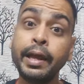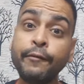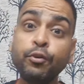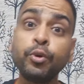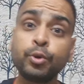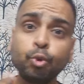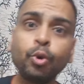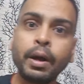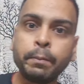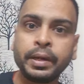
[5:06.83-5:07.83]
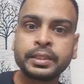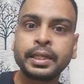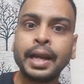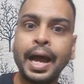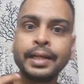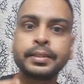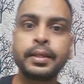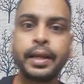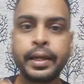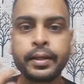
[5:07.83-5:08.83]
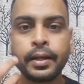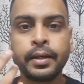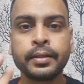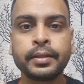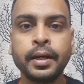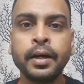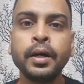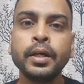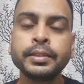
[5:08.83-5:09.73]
If you do compulsion, as in like the